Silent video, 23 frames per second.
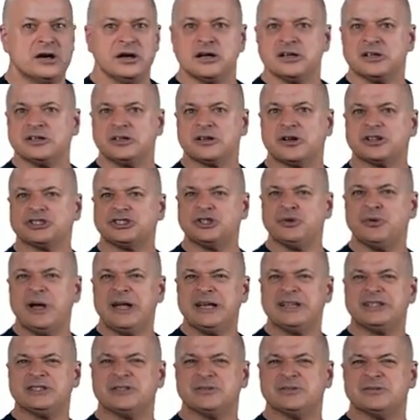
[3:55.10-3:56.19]
because you had
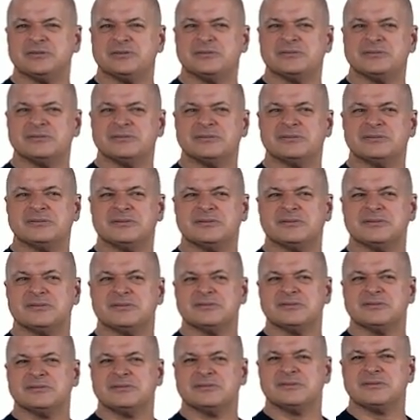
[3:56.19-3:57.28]
to
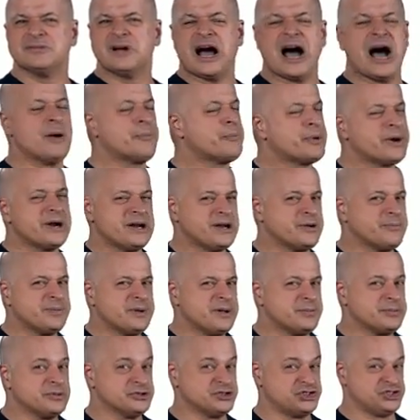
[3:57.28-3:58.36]
operate on
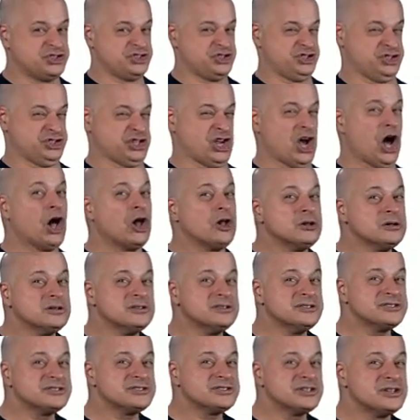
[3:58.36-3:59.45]
people's
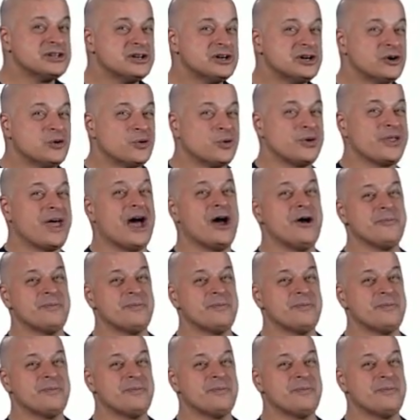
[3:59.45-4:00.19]
skulls without